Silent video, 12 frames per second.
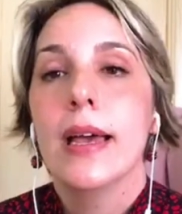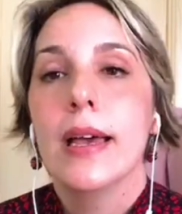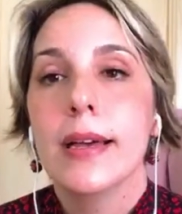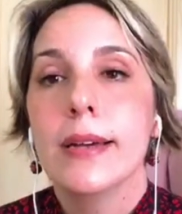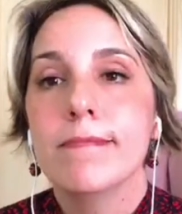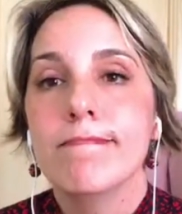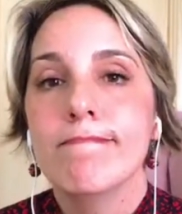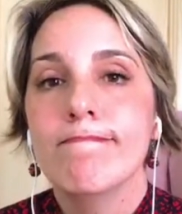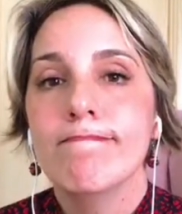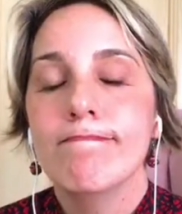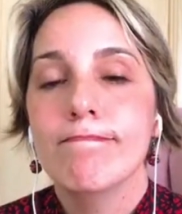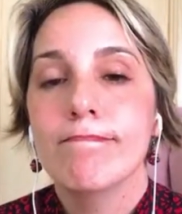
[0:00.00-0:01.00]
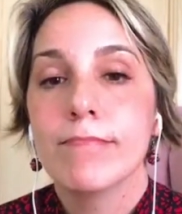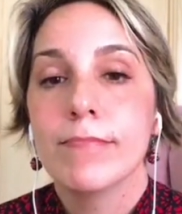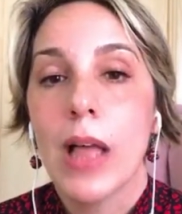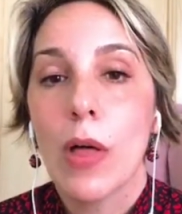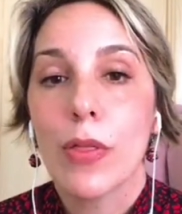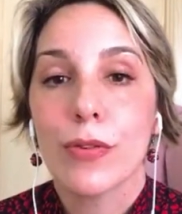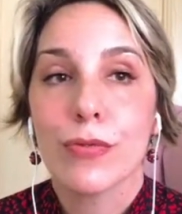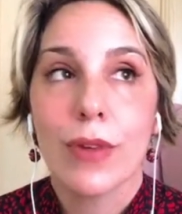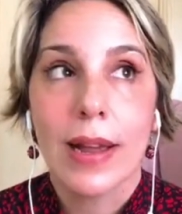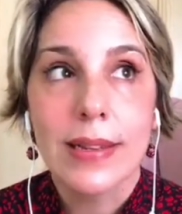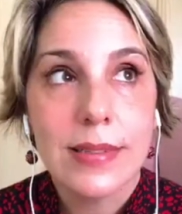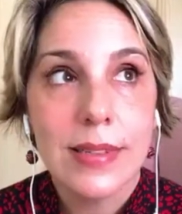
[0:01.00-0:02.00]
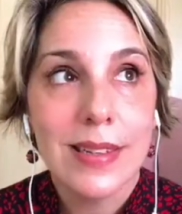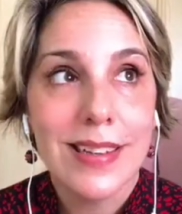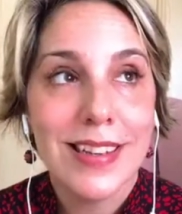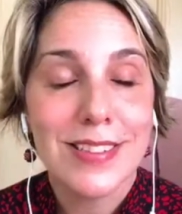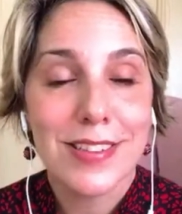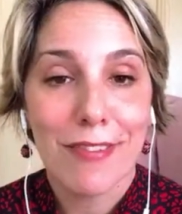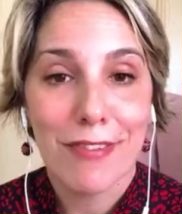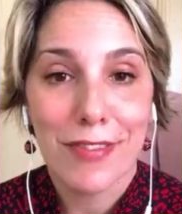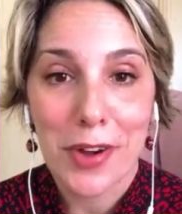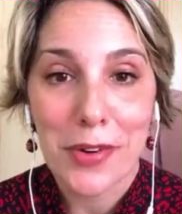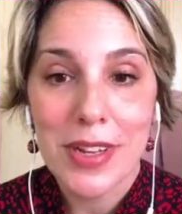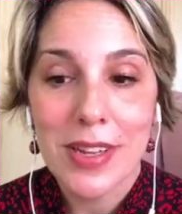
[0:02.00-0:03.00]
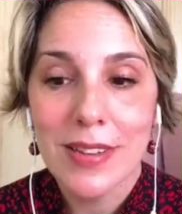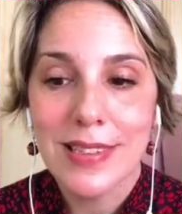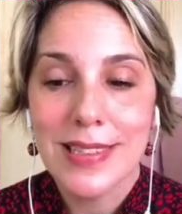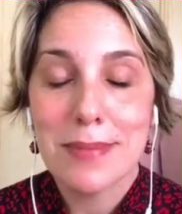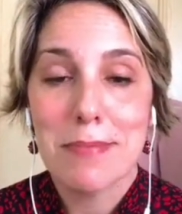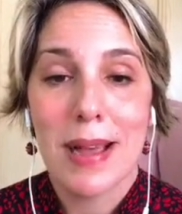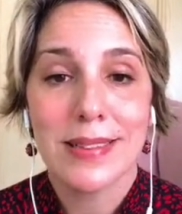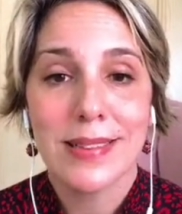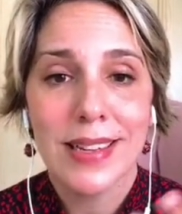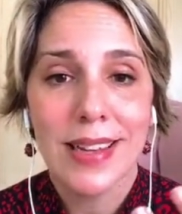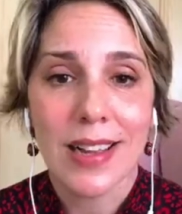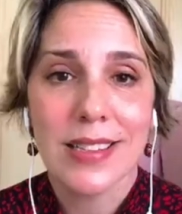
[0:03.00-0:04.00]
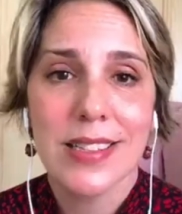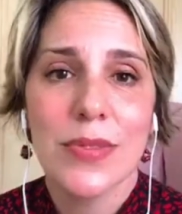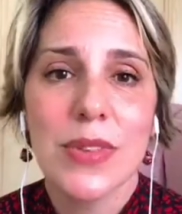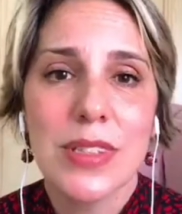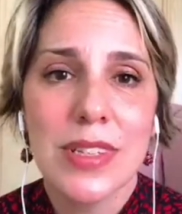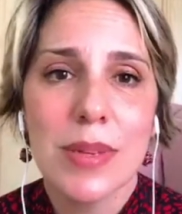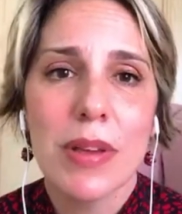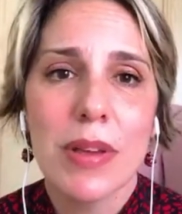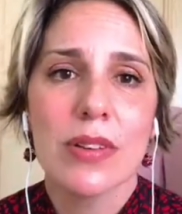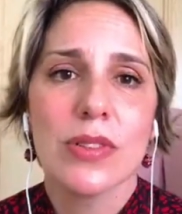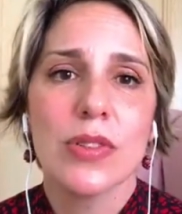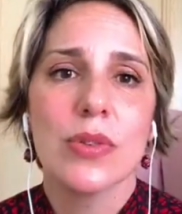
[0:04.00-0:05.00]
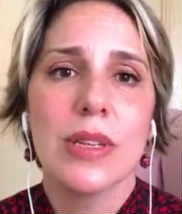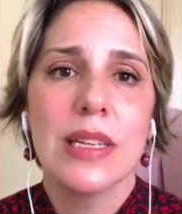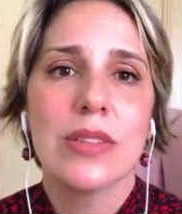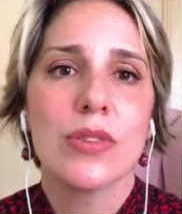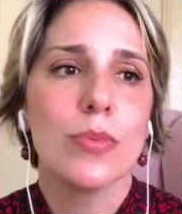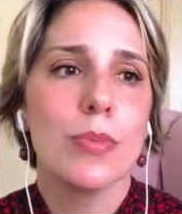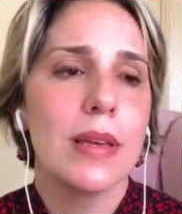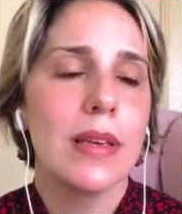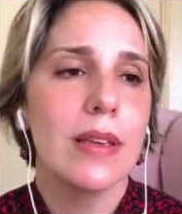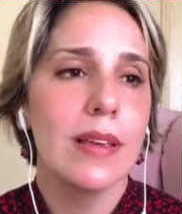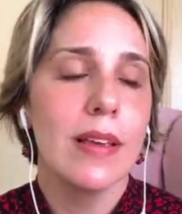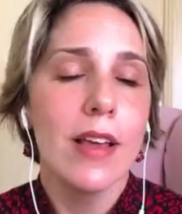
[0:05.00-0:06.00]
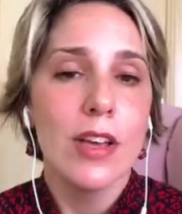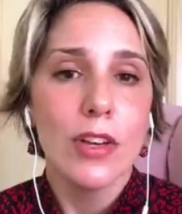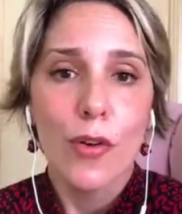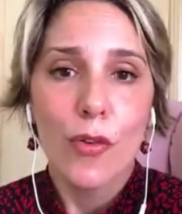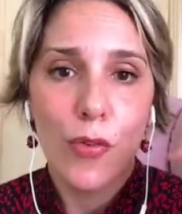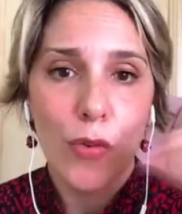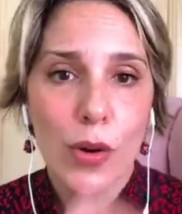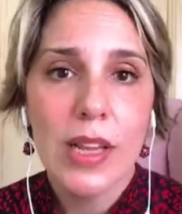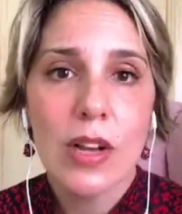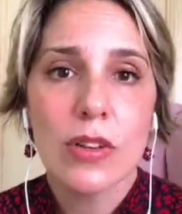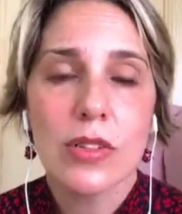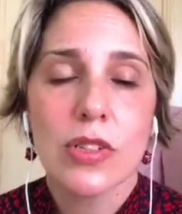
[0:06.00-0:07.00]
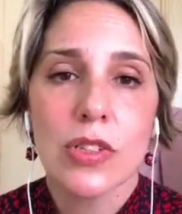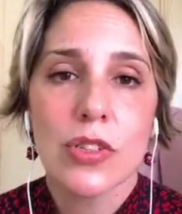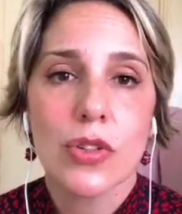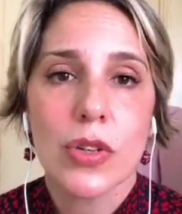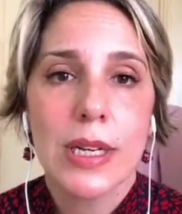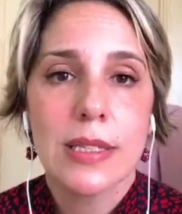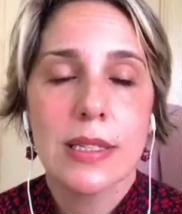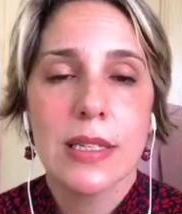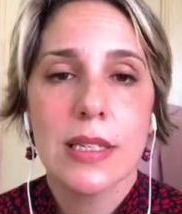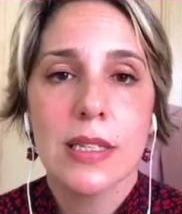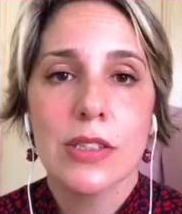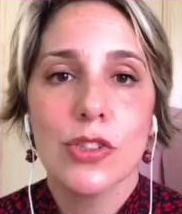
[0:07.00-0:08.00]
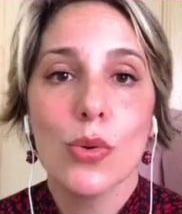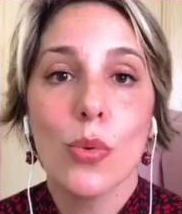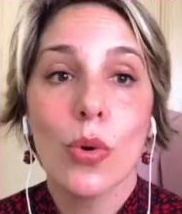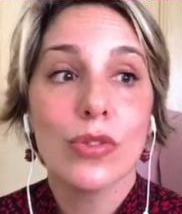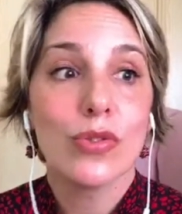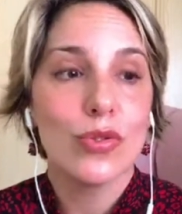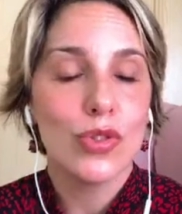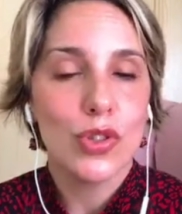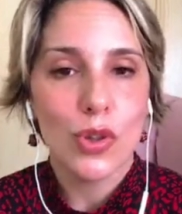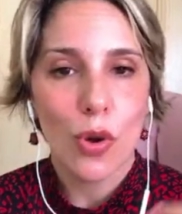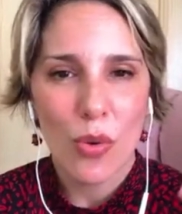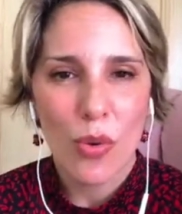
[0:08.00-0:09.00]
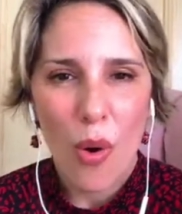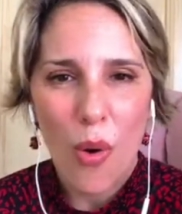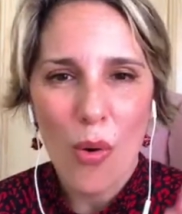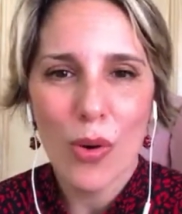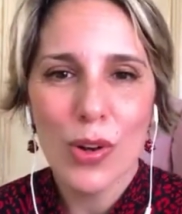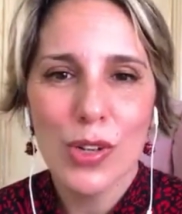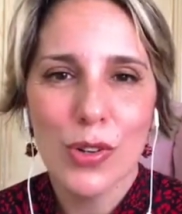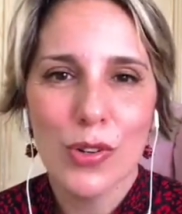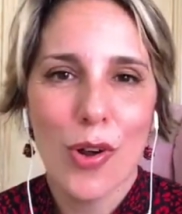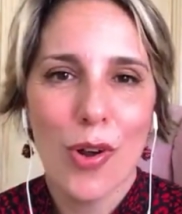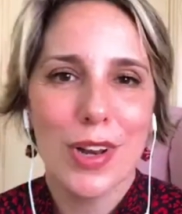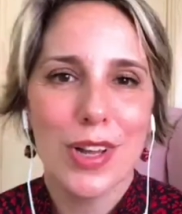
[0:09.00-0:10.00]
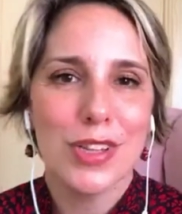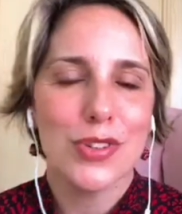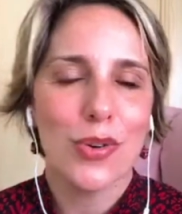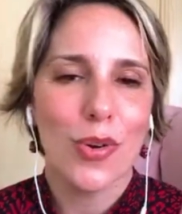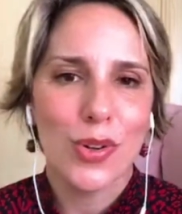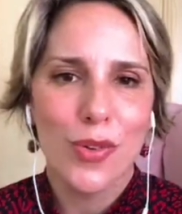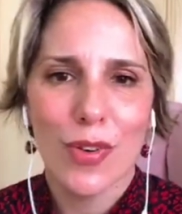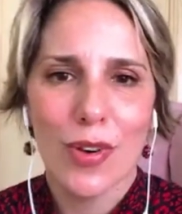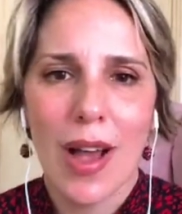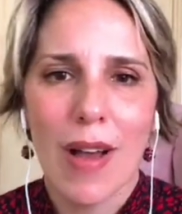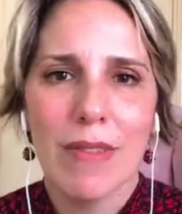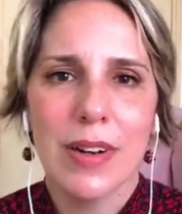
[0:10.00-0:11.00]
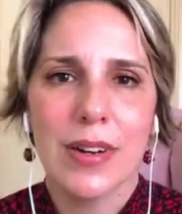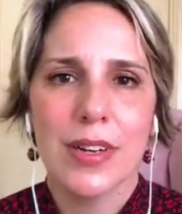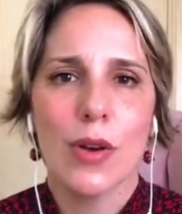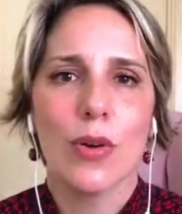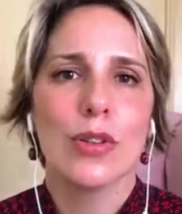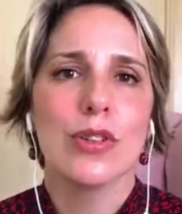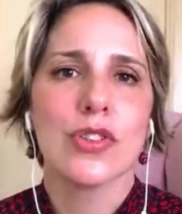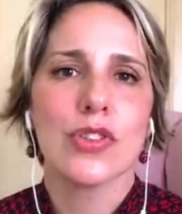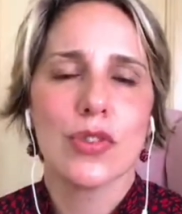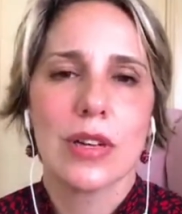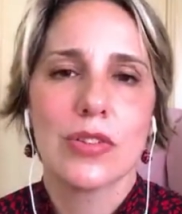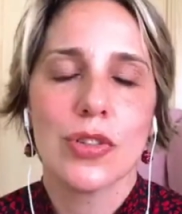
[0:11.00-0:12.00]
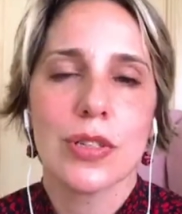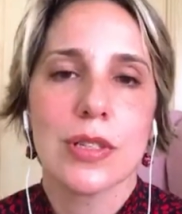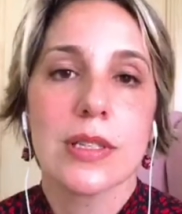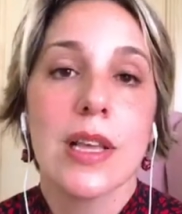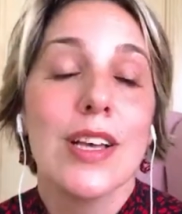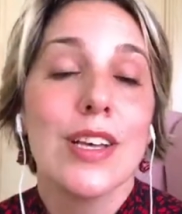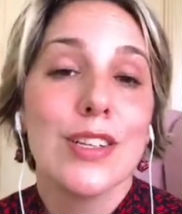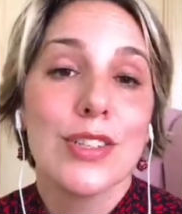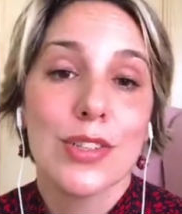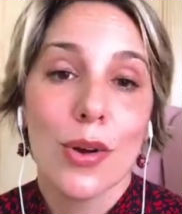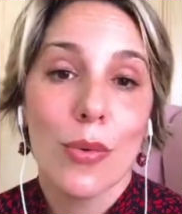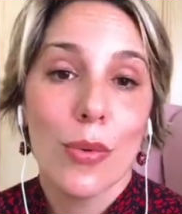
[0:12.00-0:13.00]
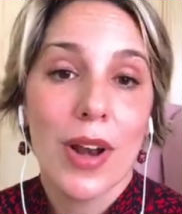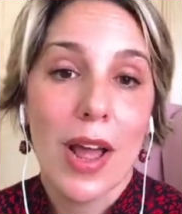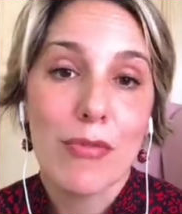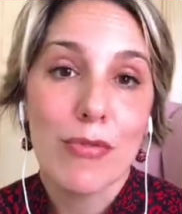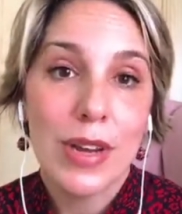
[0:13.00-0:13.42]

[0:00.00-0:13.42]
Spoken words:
Now the writing, it's a very demanding activity because you need to be fully concentrated. You want to show all your knowledge, all your vocabulary, all your structures. So what I